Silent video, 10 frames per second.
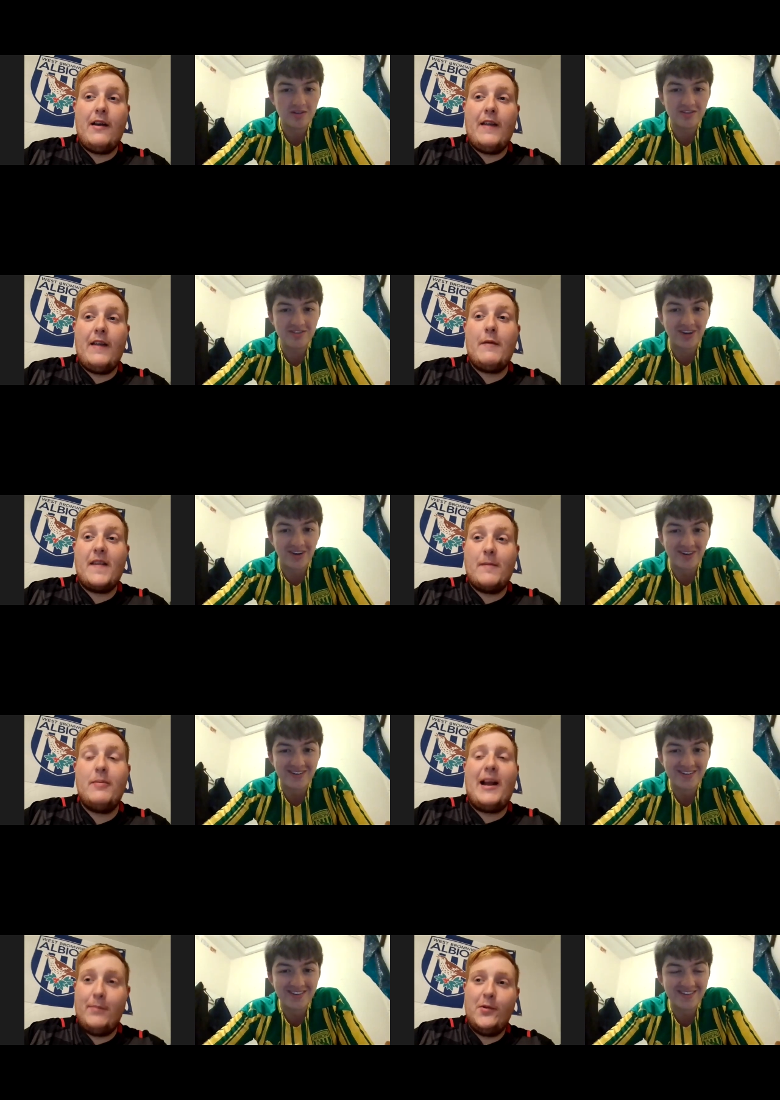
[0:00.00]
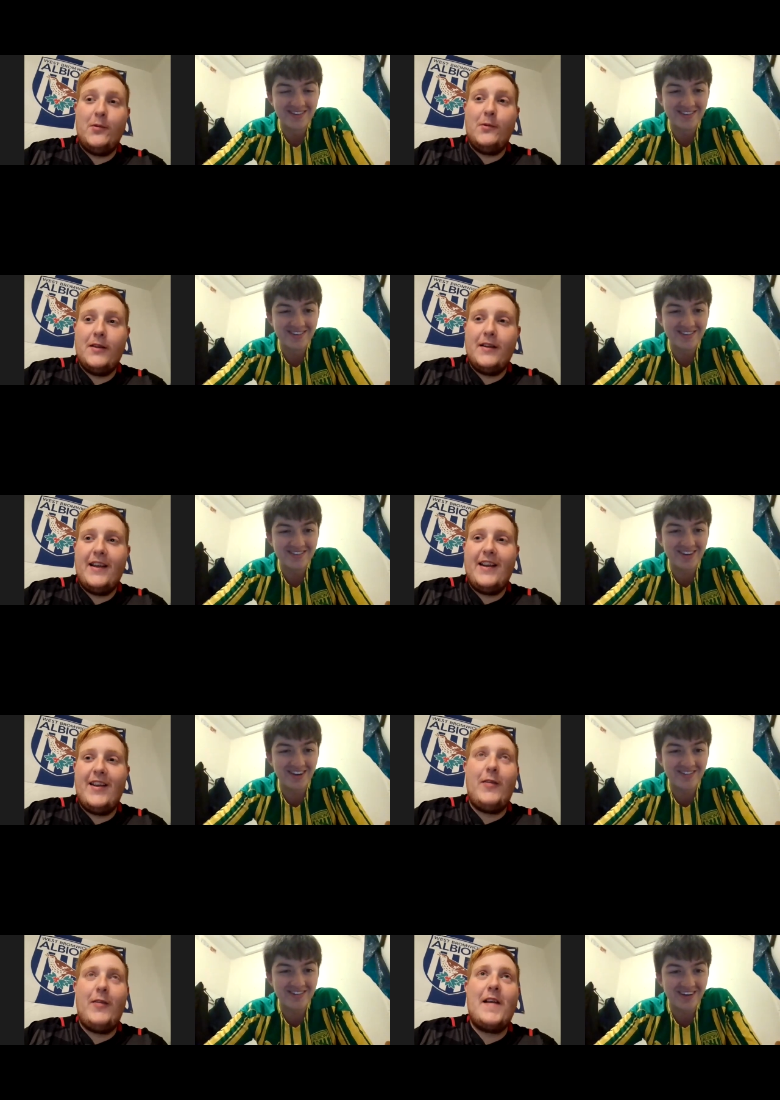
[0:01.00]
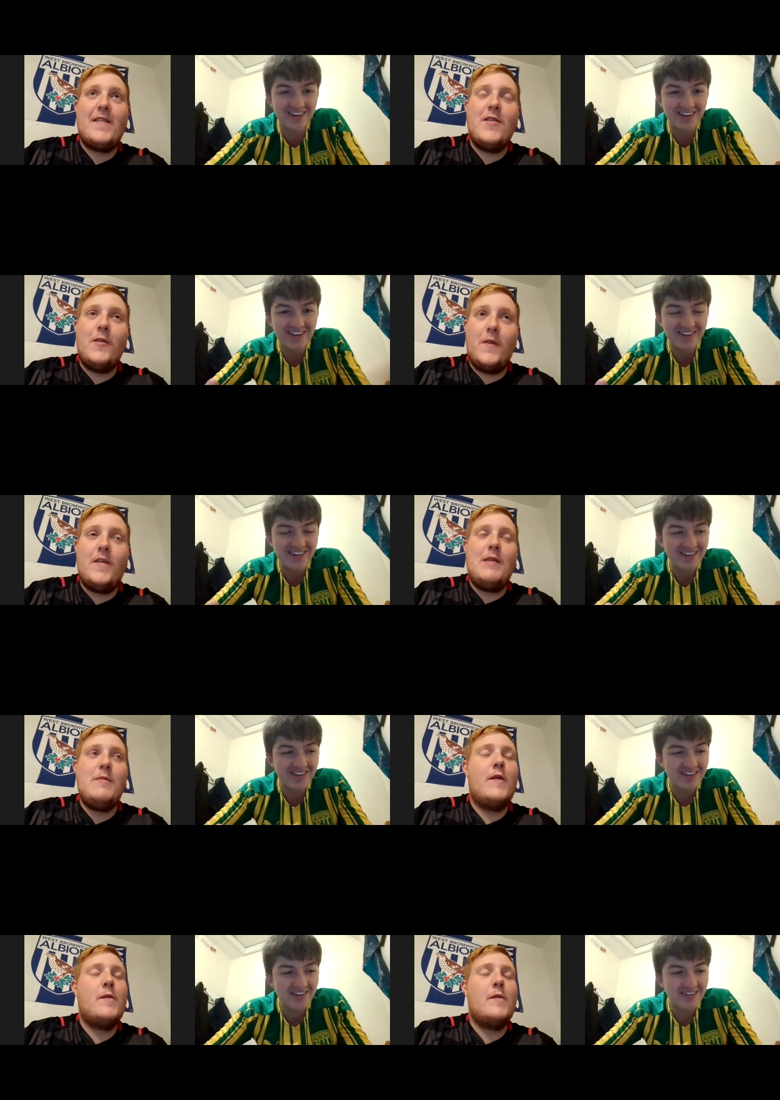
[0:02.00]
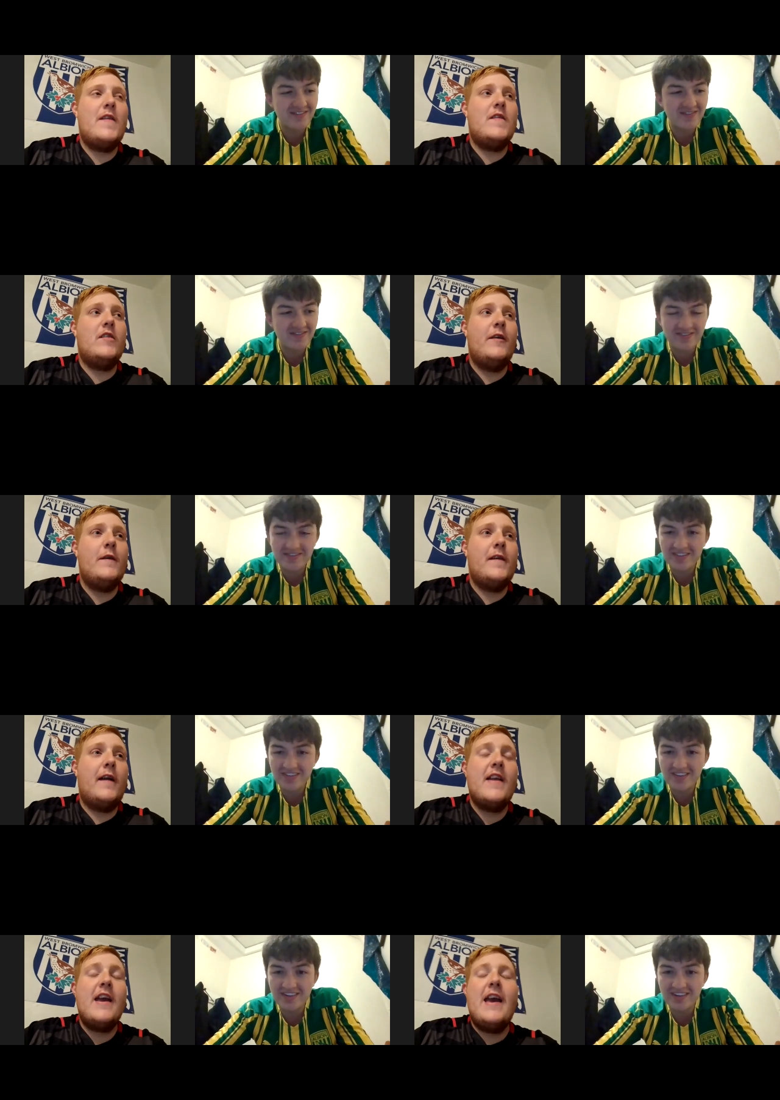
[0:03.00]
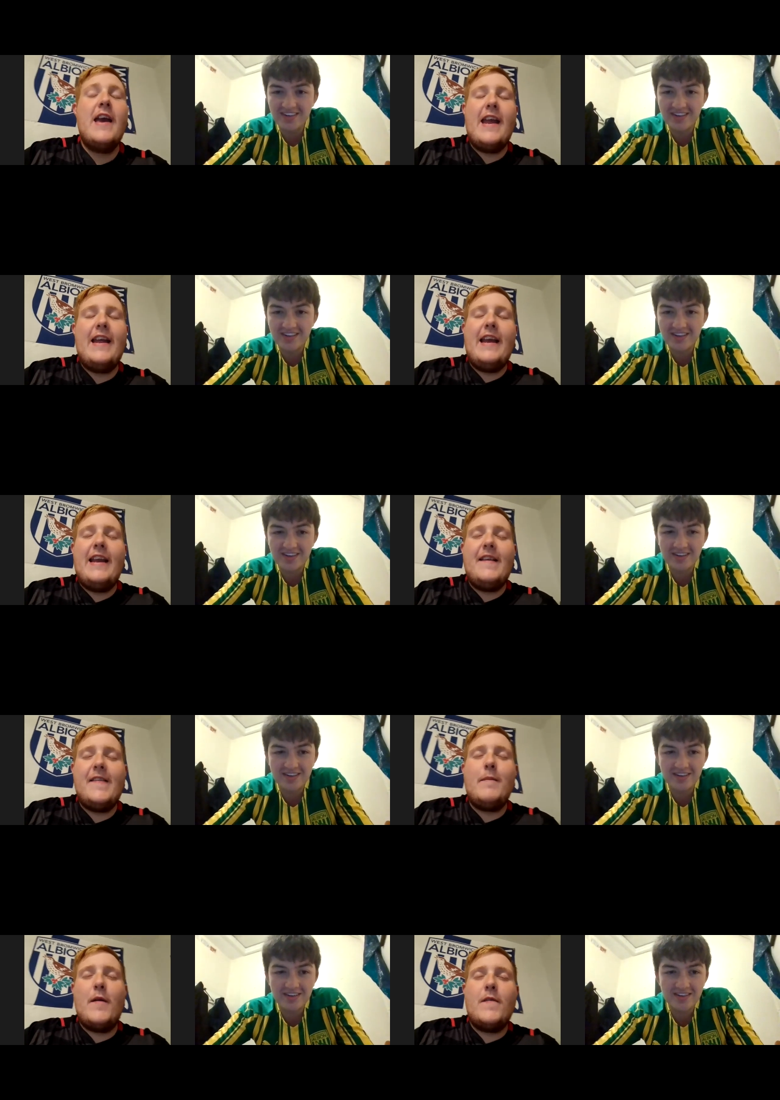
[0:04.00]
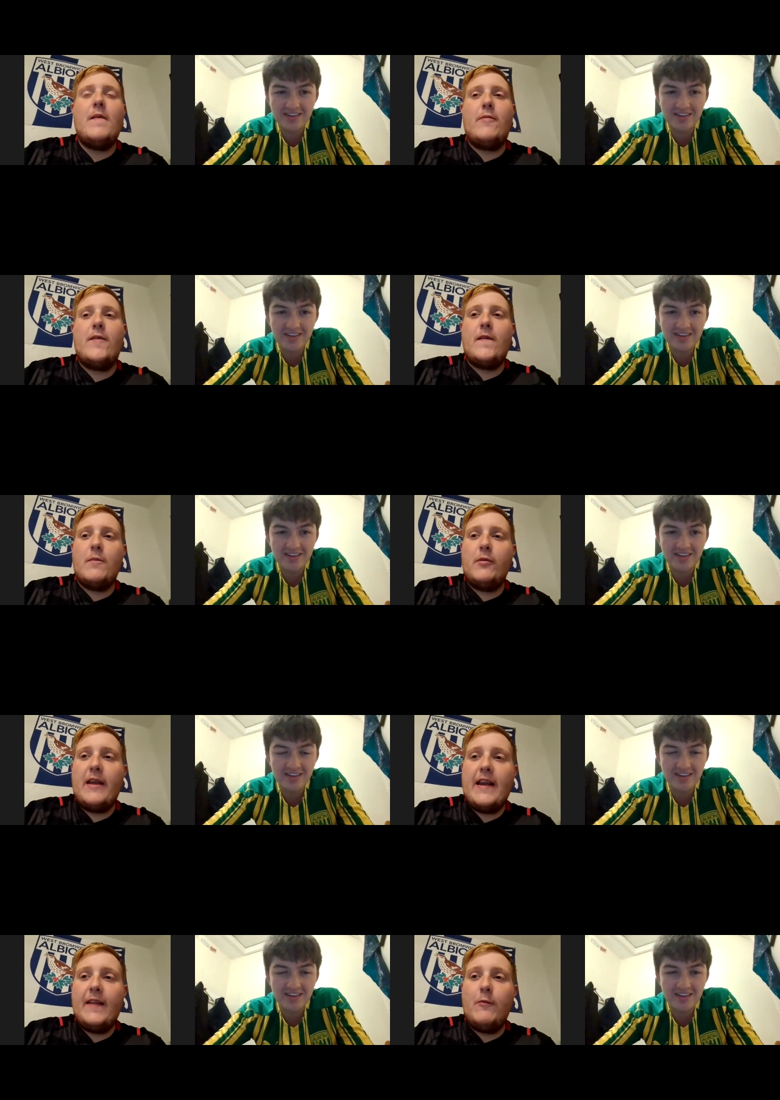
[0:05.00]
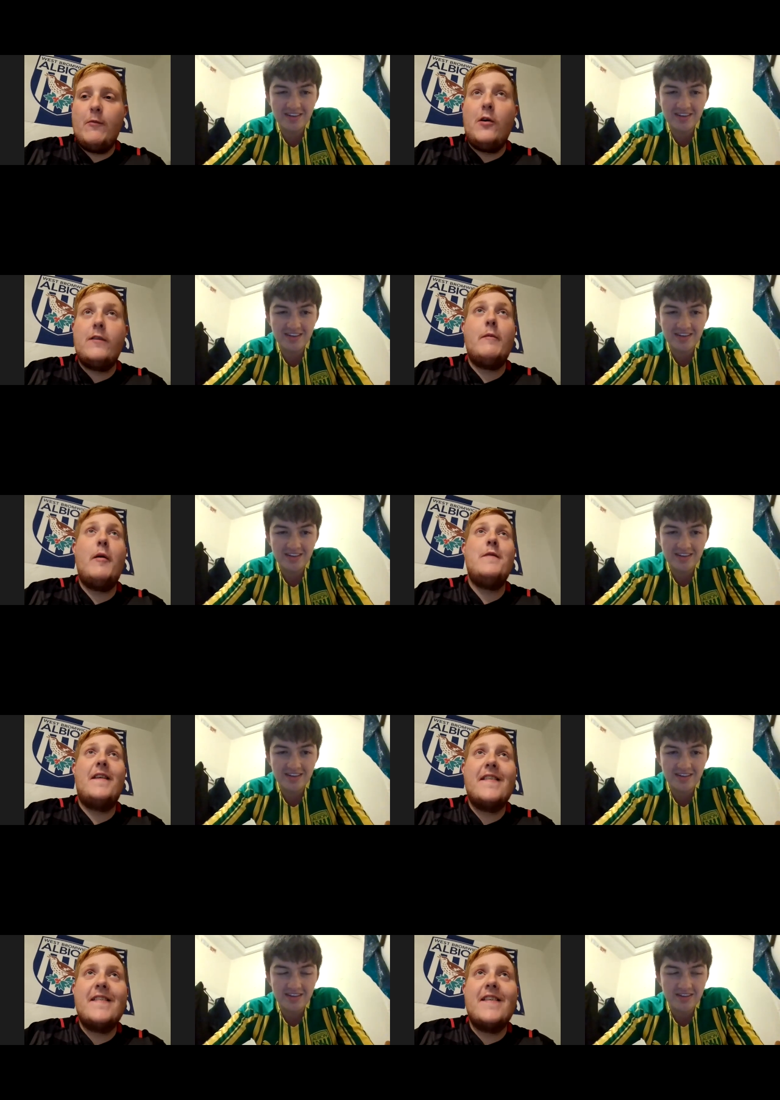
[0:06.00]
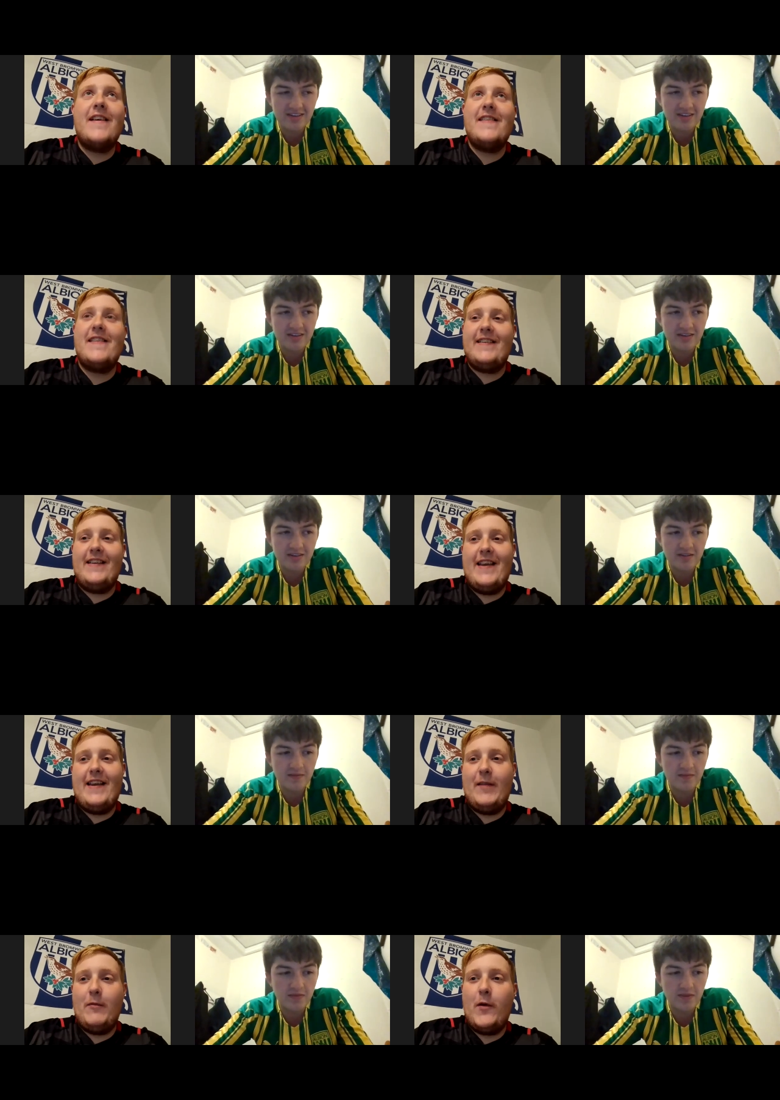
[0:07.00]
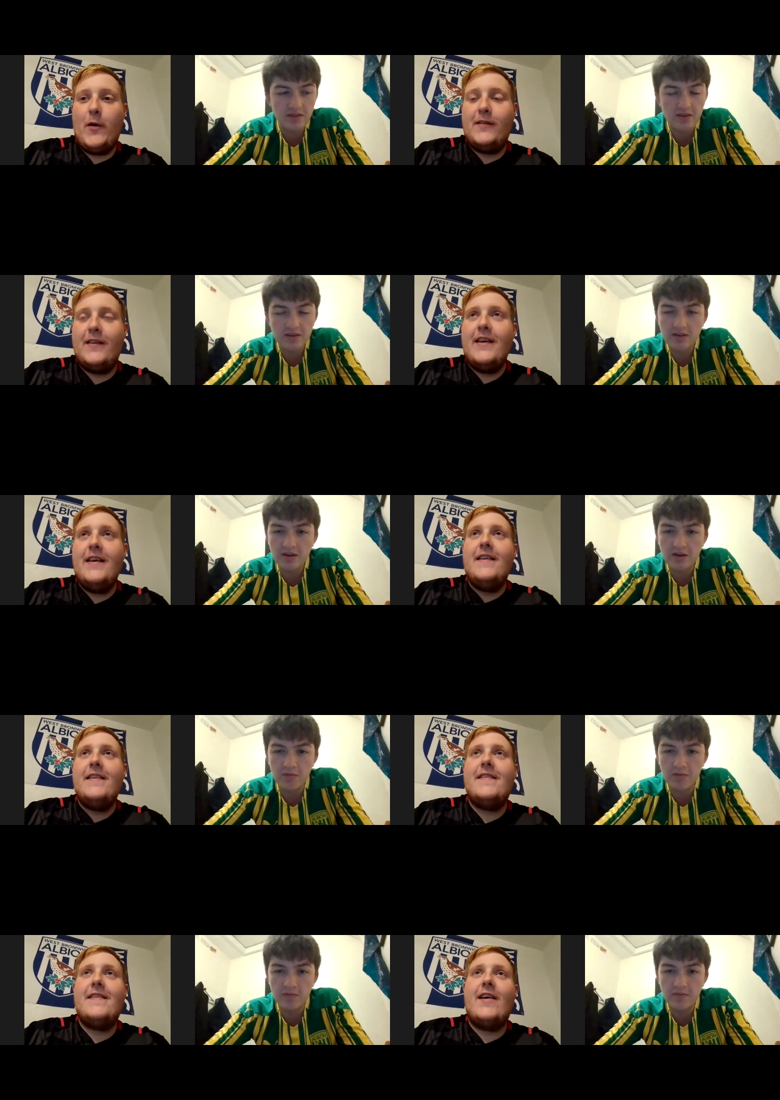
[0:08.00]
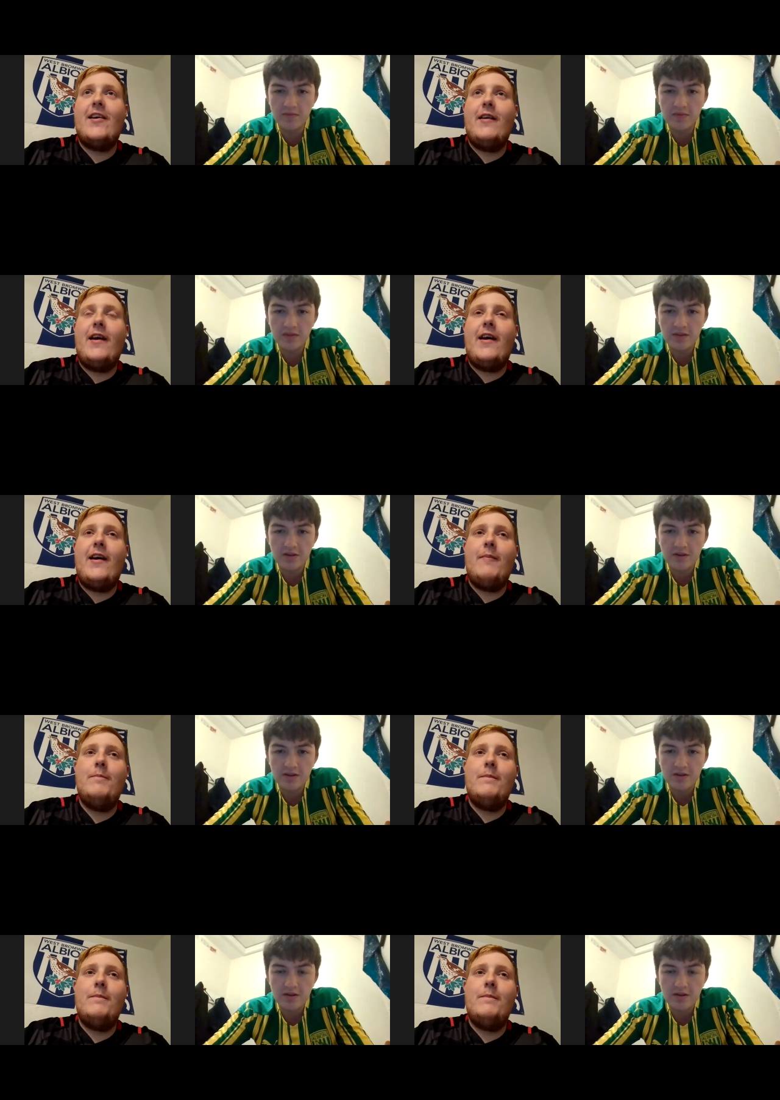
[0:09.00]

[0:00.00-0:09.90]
Speaker 1: and that was against so, Blackpool. You know, so, that's not the team you expected to lose against. It, it is the most unpredictable league in the world and the most exciting league in the world. So, um,